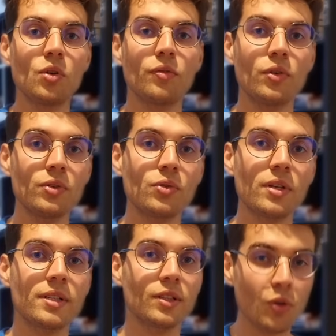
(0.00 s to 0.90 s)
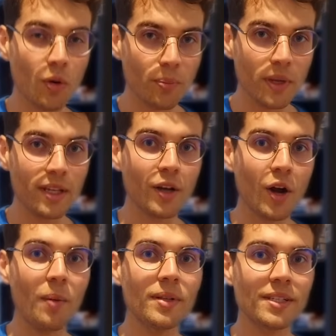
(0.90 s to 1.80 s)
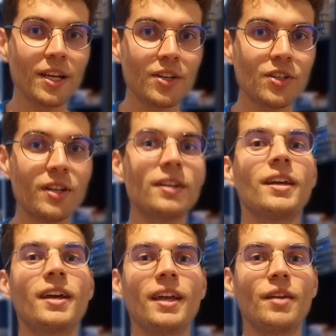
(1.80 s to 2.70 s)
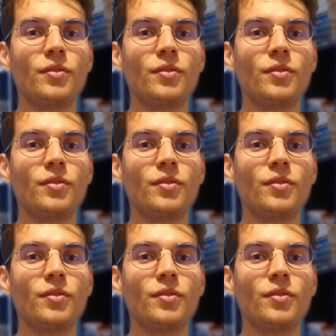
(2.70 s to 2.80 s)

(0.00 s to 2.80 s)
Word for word: So if you're interested, drop me in the comment section